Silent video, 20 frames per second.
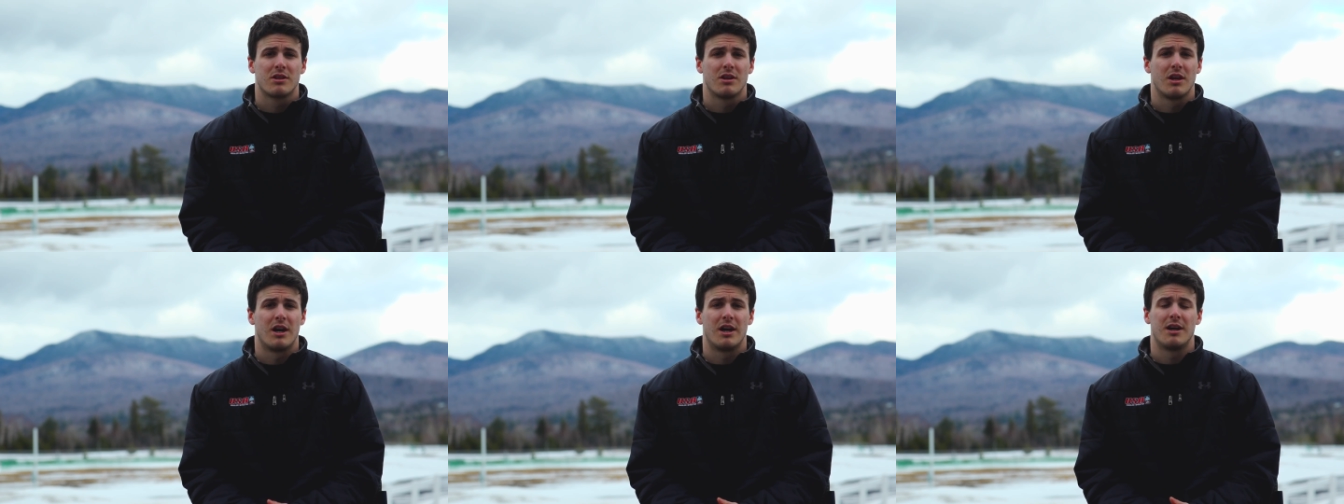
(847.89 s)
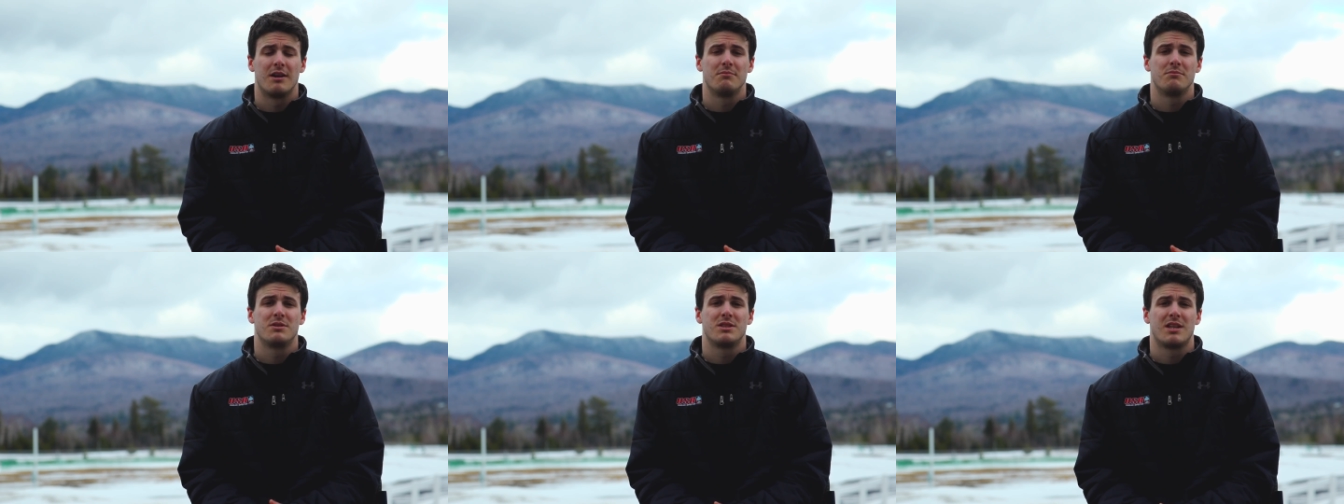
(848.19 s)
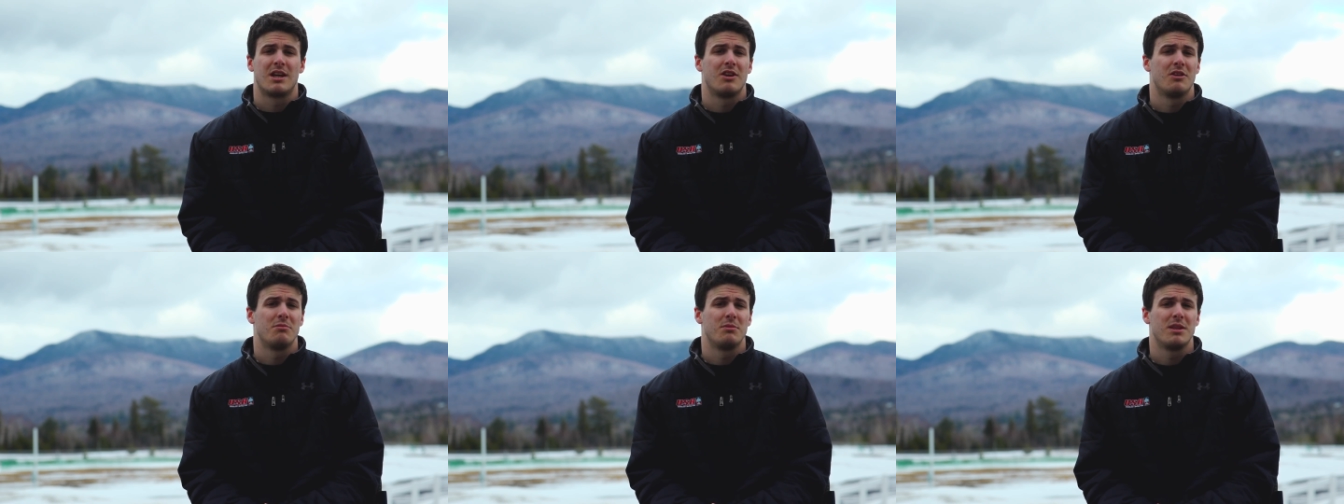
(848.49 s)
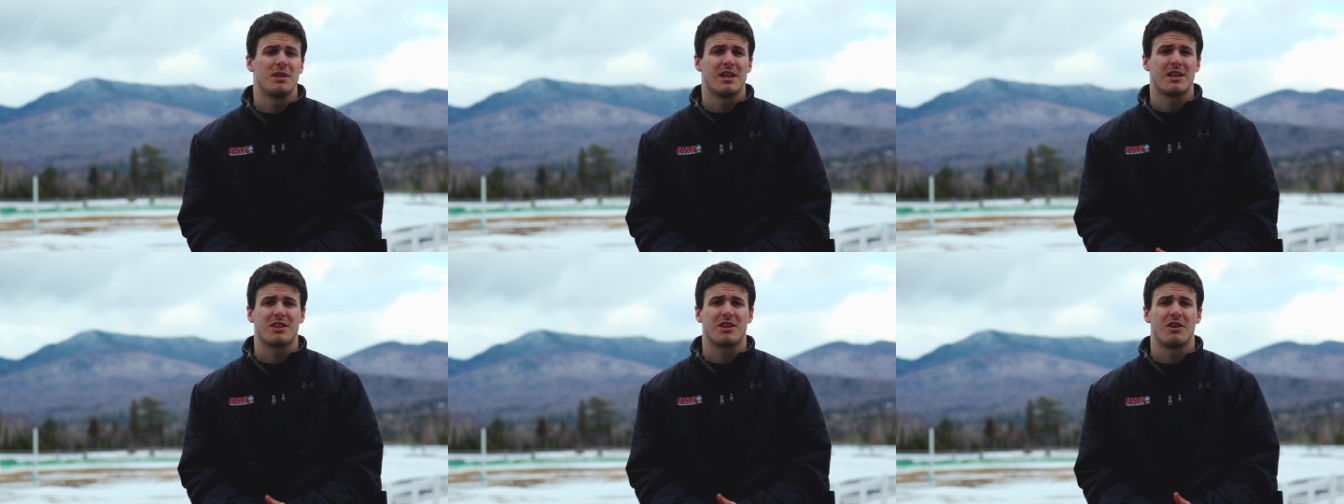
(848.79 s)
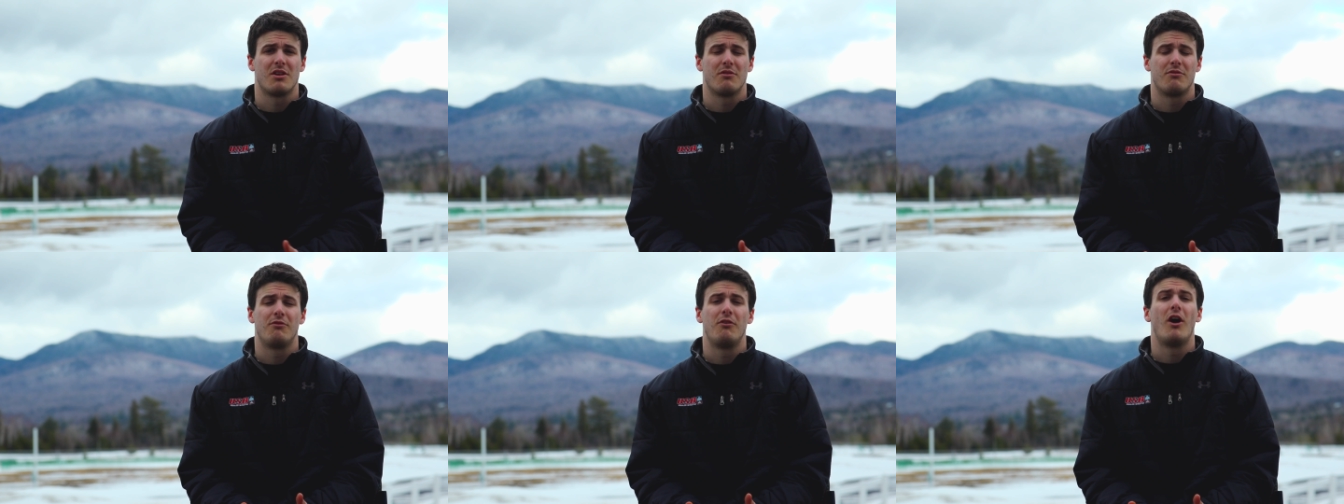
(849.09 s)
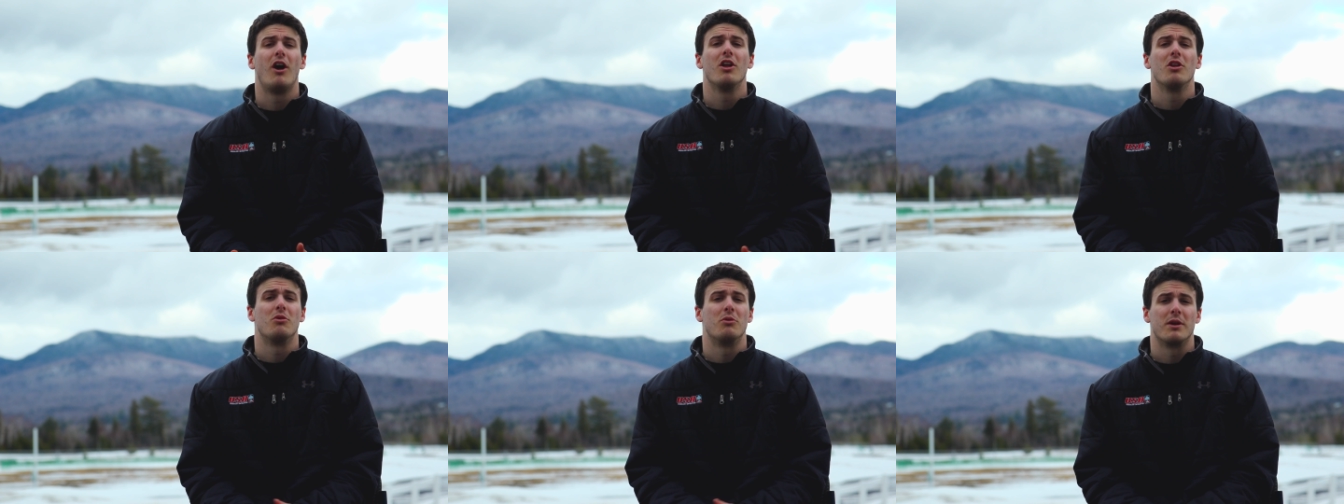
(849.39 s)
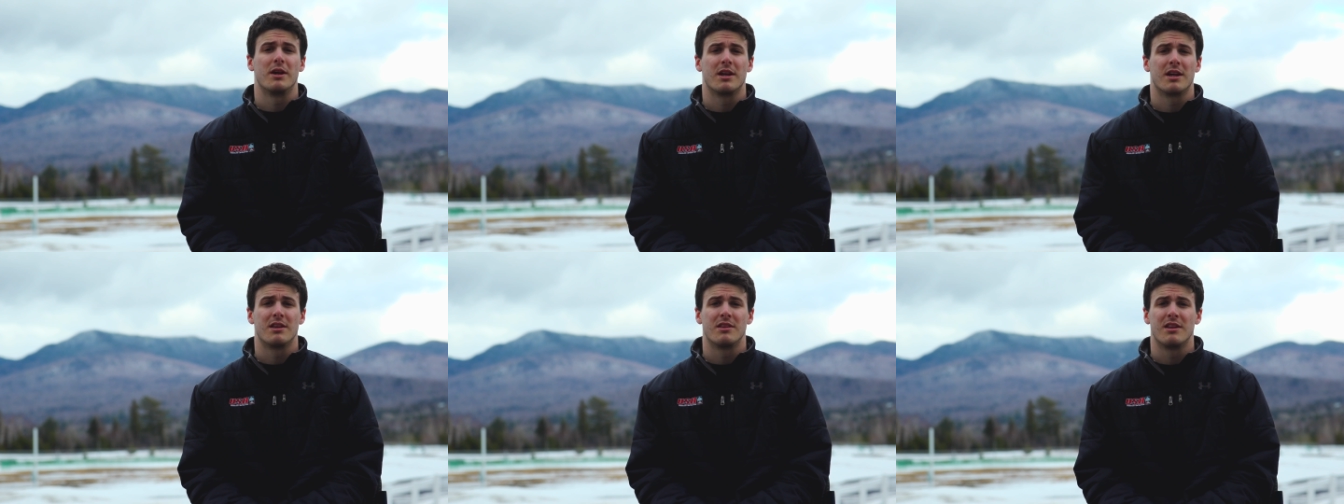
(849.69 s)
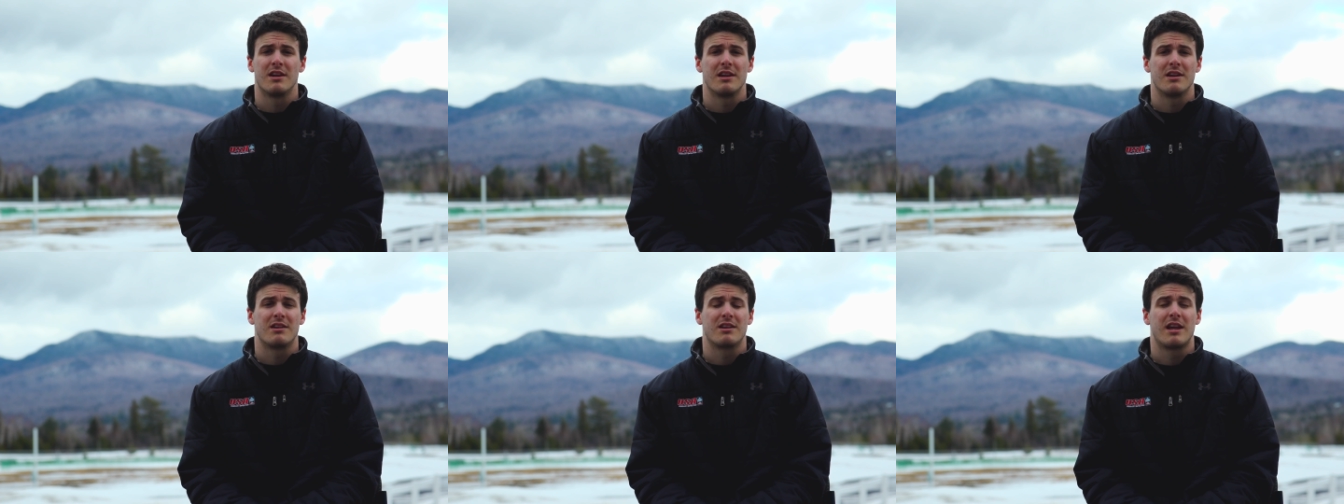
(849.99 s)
um, telling me that they're following and they